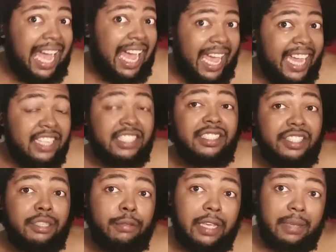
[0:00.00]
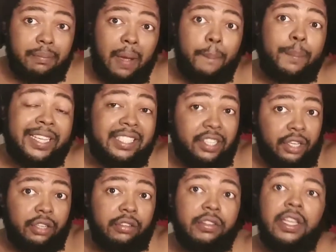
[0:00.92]
I actually need to be at my best
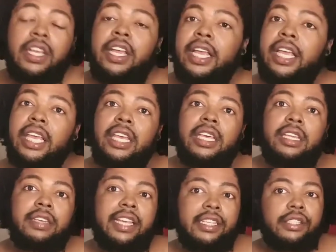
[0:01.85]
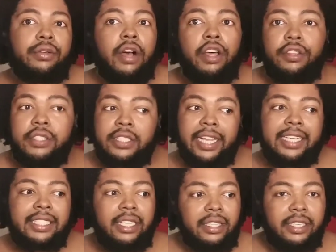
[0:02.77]
health. And that's to all those
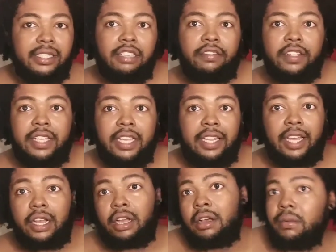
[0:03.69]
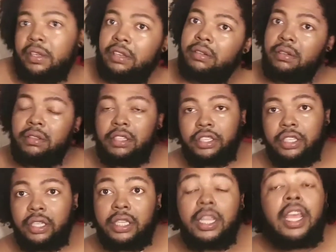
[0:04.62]
guys out there and stuff like that, like, oh, you know, you
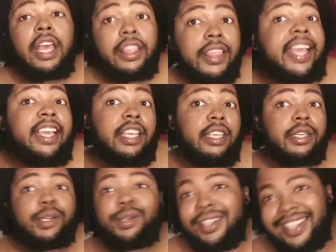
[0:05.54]
look good. Thank you.